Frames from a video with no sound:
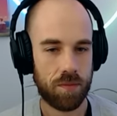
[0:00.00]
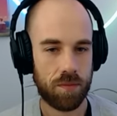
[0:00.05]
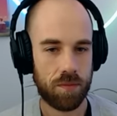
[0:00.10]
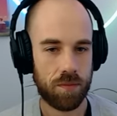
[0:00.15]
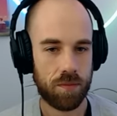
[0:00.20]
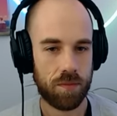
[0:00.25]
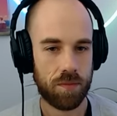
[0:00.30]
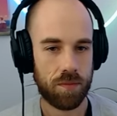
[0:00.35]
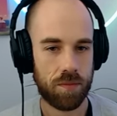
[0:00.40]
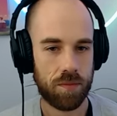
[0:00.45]

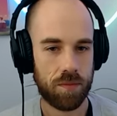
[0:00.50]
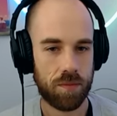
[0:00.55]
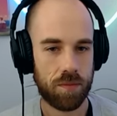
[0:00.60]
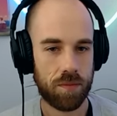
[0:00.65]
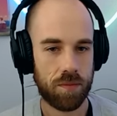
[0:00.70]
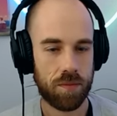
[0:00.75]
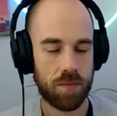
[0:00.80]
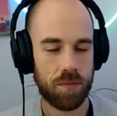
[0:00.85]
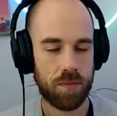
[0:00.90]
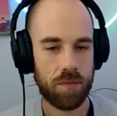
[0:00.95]

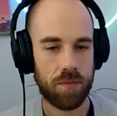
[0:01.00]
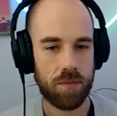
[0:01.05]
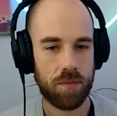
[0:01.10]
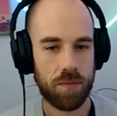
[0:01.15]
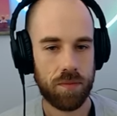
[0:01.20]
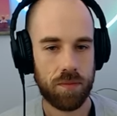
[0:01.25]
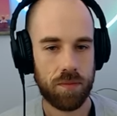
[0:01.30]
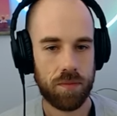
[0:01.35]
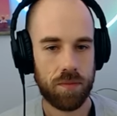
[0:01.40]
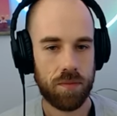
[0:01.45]

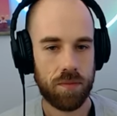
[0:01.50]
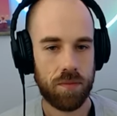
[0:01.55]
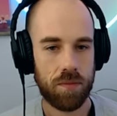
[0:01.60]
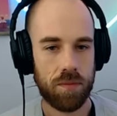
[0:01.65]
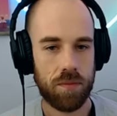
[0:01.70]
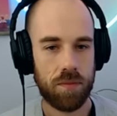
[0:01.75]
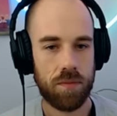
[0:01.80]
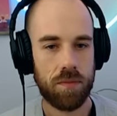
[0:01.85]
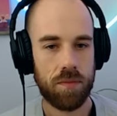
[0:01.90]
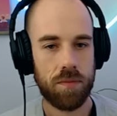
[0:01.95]

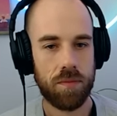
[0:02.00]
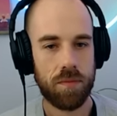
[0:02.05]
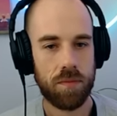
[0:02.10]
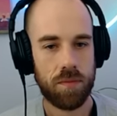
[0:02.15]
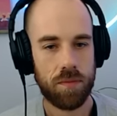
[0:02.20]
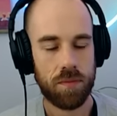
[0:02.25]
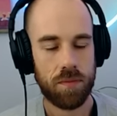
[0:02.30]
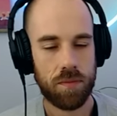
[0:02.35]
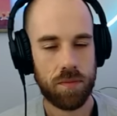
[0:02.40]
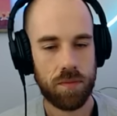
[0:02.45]

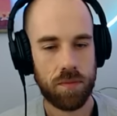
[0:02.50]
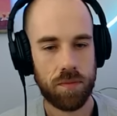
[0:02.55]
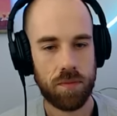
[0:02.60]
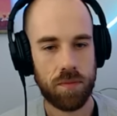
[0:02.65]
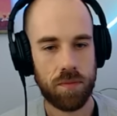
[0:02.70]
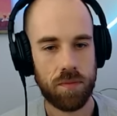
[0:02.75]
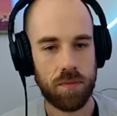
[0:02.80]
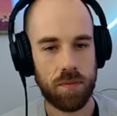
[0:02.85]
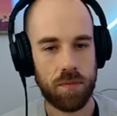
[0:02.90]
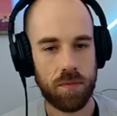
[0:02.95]

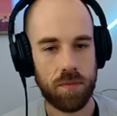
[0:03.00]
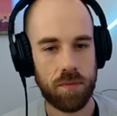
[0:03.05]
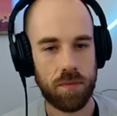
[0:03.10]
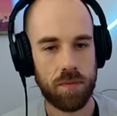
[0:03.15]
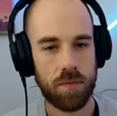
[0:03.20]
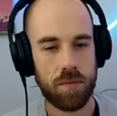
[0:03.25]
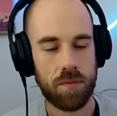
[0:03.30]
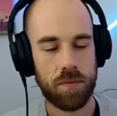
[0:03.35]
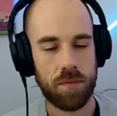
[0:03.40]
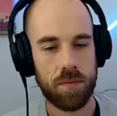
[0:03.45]

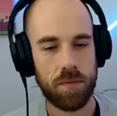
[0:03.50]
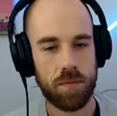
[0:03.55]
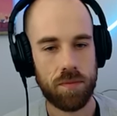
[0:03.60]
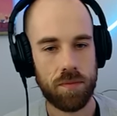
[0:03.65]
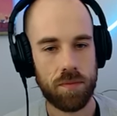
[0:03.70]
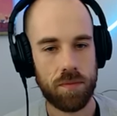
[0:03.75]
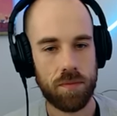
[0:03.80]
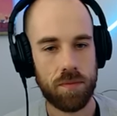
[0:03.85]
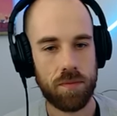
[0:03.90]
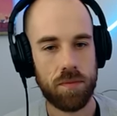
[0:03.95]

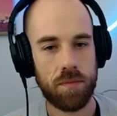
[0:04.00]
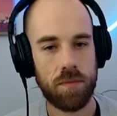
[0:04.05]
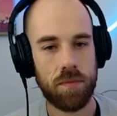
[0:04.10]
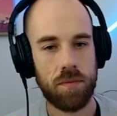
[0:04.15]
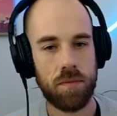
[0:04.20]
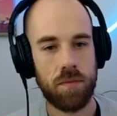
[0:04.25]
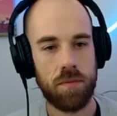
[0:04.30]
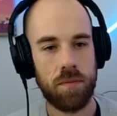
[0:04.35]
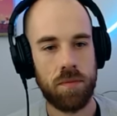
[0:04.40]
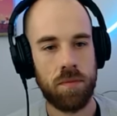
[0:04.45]

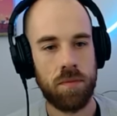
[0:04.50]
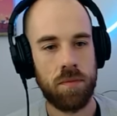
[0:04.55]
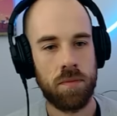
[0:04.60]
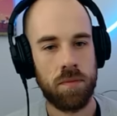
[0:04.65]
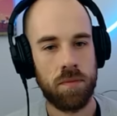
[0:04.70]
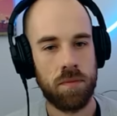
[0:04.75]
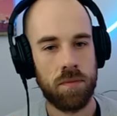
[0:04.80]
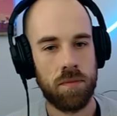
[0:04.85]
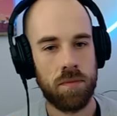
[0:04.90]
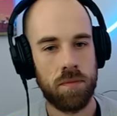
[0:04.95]

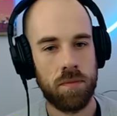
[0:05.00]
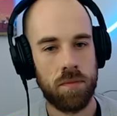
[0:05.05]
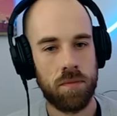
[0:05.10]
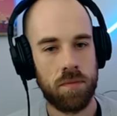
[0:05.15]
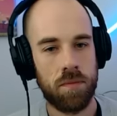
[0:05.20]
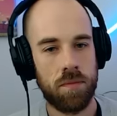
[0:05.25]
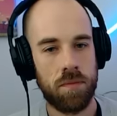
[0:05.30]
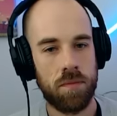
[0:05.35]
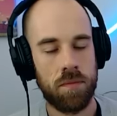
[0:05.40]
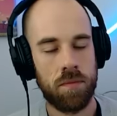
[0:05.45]

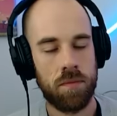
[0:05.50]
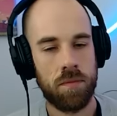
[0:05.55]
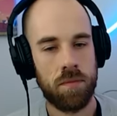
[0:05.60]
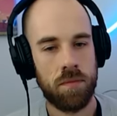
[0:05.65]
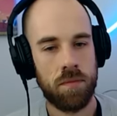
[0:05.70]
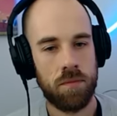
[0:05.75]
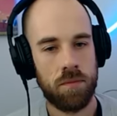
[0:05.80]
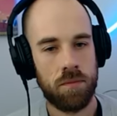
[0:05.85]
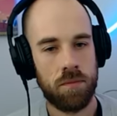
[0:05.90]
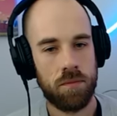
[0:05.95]

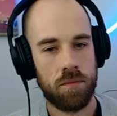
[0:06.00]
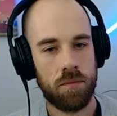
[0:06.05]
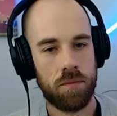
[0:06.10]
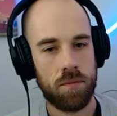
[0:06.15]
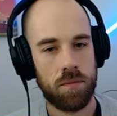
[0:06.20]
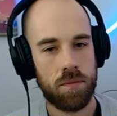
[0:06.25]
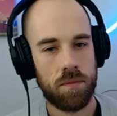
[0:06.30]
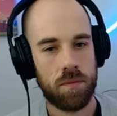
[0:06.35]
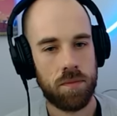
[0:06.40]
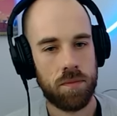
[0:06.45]

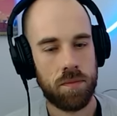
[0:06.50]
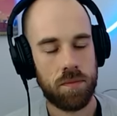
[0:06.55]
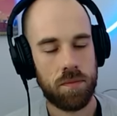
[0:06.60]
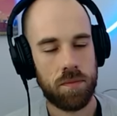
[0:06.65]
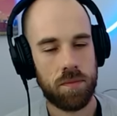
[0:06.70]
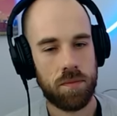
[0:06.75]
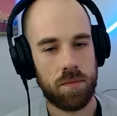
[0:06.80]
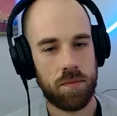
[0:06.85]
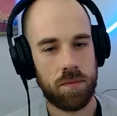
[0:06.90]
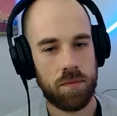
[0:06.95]

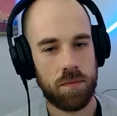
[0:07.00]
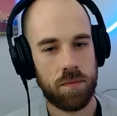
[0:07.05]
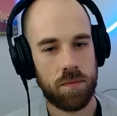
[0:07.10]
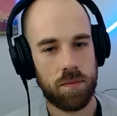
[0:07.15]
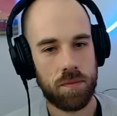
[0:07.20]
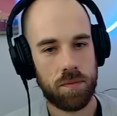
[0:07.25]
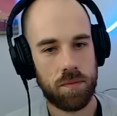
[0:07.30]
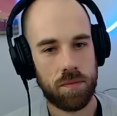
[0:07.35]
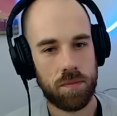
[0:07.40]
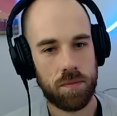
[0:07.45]

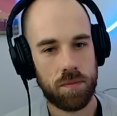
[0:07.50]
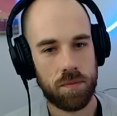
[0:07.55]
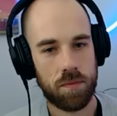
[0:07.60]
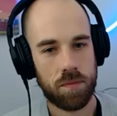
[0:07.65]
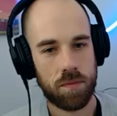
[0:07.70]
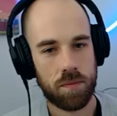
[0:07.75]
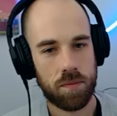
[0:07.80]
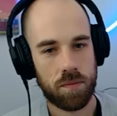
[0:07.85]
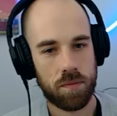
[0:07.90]
(silent)